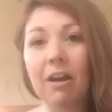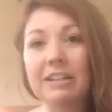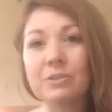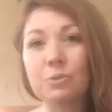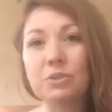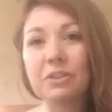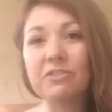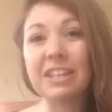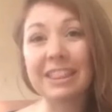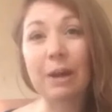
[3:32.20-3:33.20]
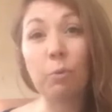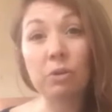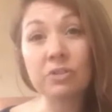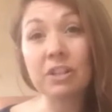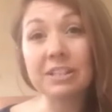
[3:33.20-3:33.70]
I sort of did that
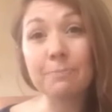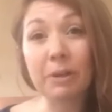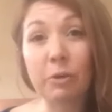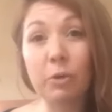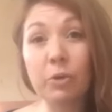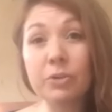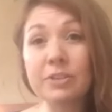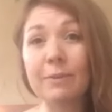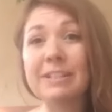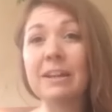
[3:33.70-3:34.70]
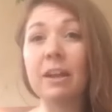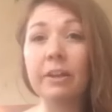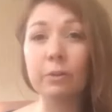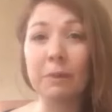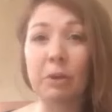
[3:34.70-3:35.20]
whilst I did my course. So as I
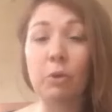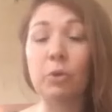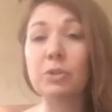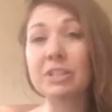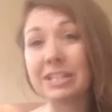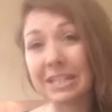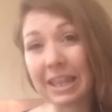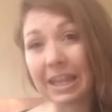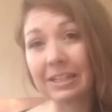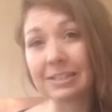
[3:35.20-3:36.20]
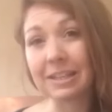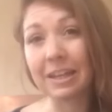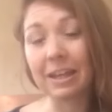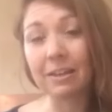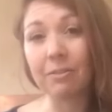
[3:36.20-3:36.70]
learned on my course, I did things
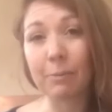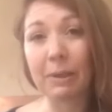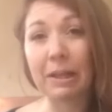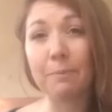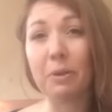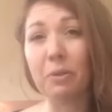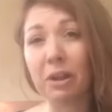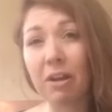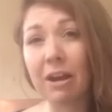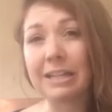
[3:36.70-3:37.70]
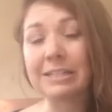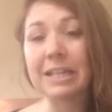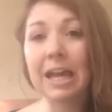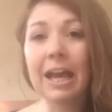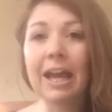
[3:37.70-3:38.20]
at the rugby club and on the guys.
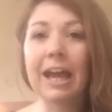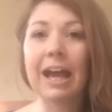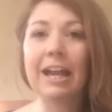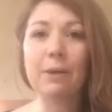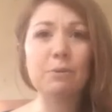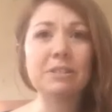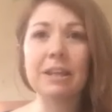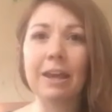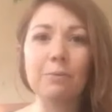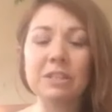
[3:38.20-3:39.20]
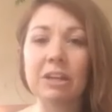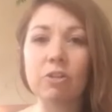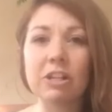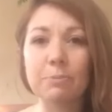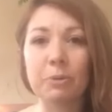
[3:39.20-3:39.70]
And it was
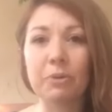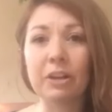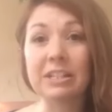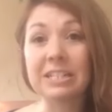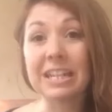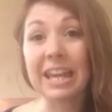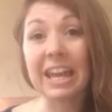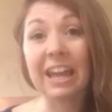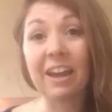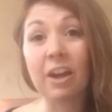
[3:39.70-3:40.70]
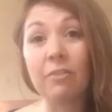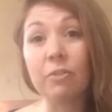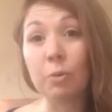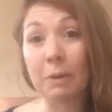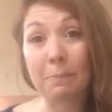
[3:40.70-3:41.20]
incredible. And I did a year of
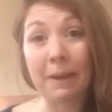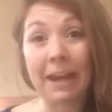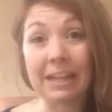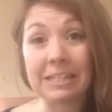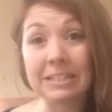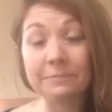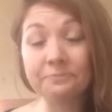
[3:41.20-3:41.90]
not being paid.